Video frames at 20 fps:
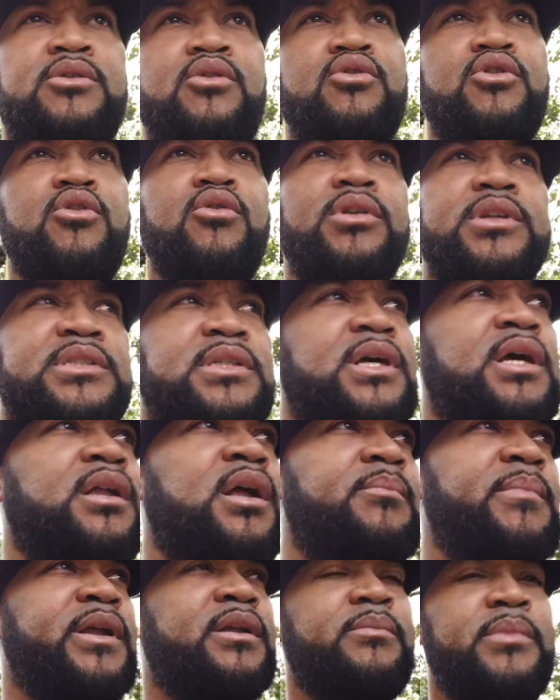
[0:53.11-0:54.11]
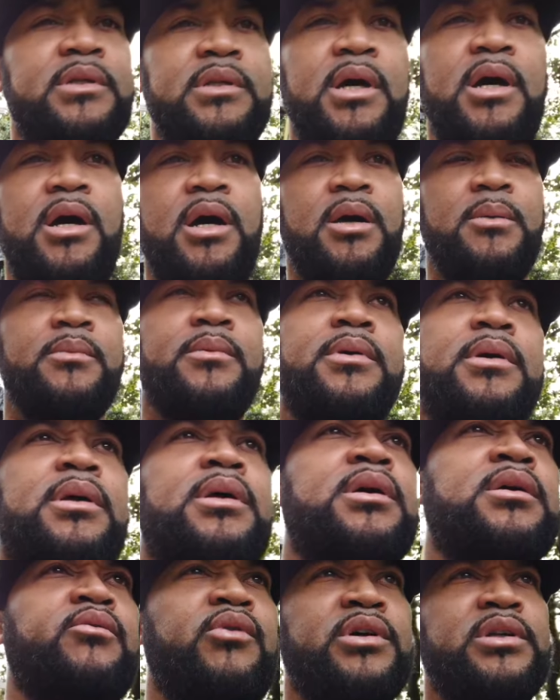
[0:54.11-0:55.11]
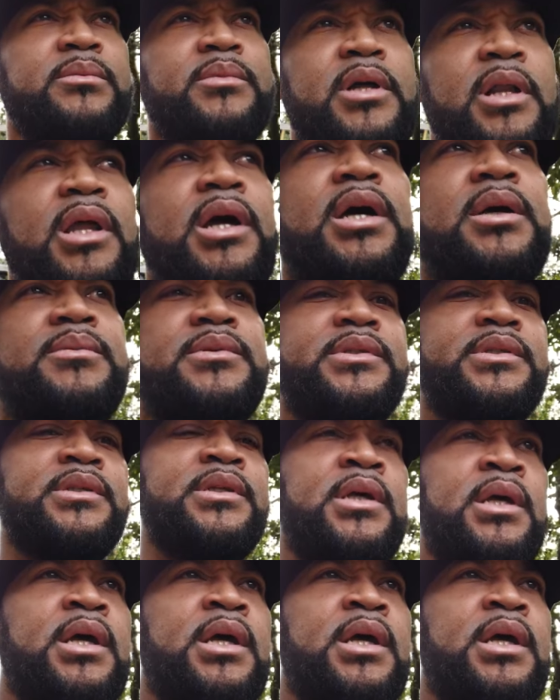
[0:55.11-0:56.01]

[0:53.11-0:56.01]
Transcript: Dude, cool as hell. I met him in the um one of them clubs